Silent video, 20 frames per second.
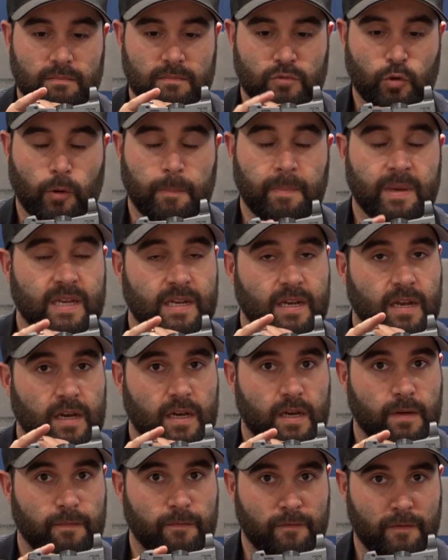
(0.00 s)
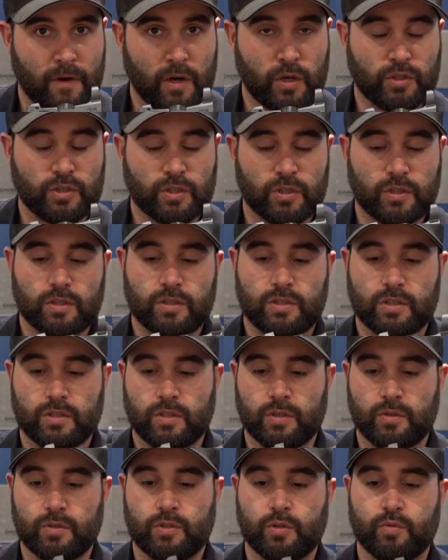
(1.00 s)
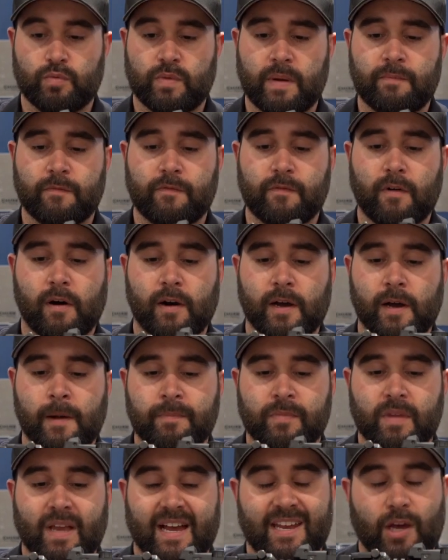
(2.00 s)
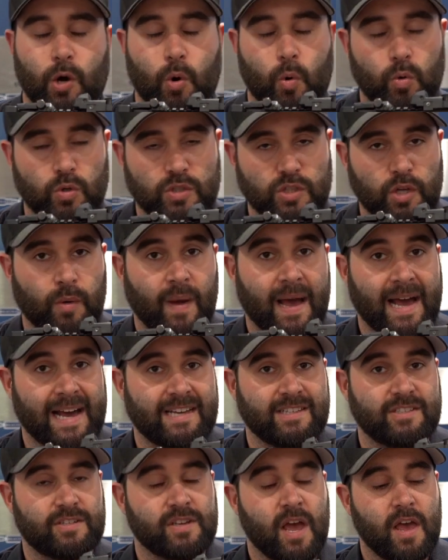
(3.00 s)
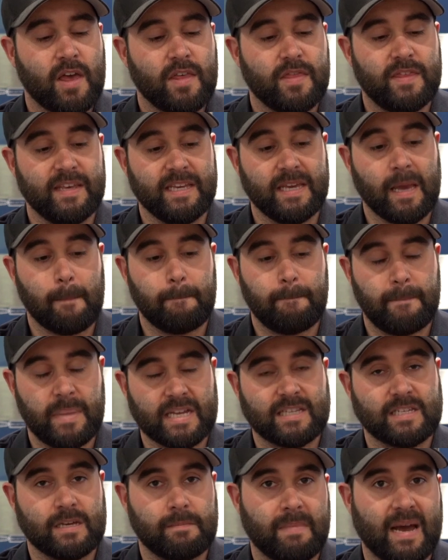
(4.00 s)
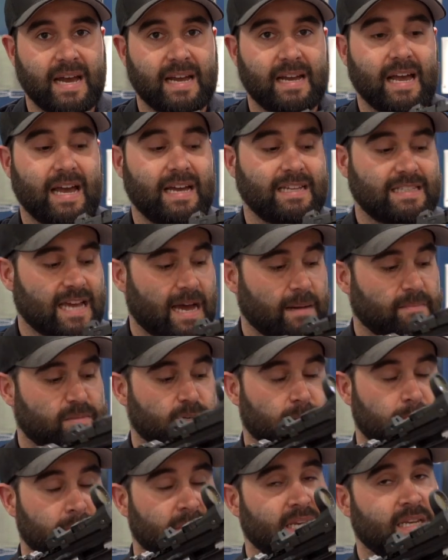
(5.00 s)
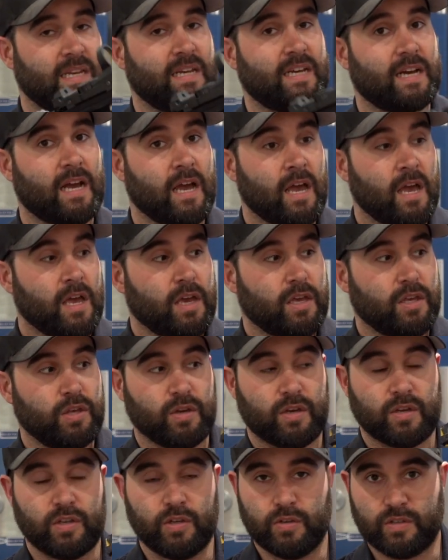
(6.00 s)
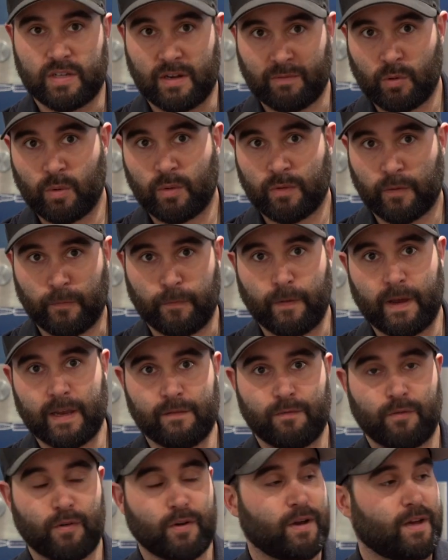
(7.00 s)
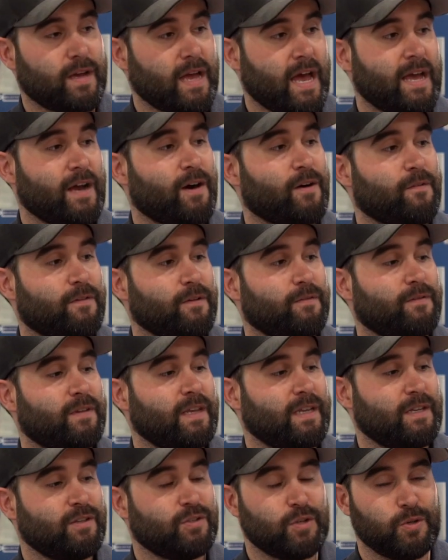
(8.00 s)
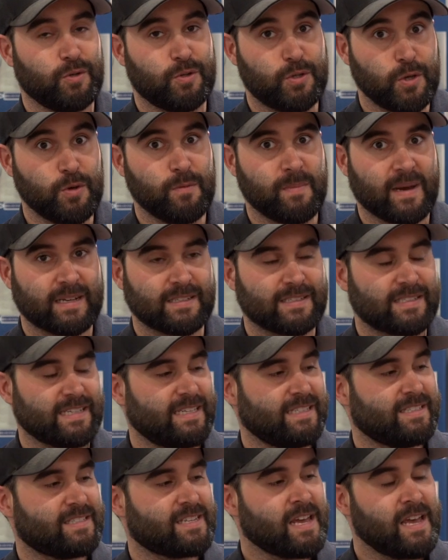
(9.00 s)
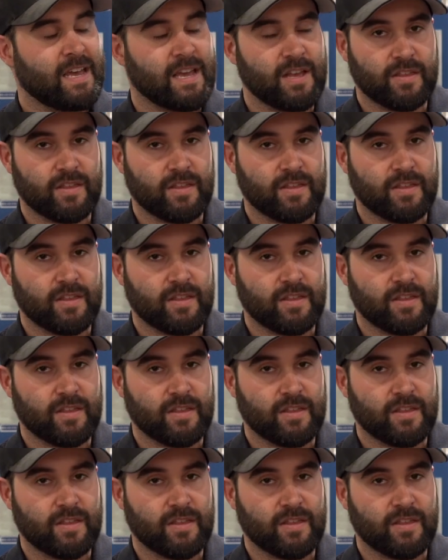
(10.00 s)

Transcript: drop-in conversion to 2.2 rimfire, and it also has the Better Mag adapter, meaning you can use everyone's favorite AR-15 2.2 magazines,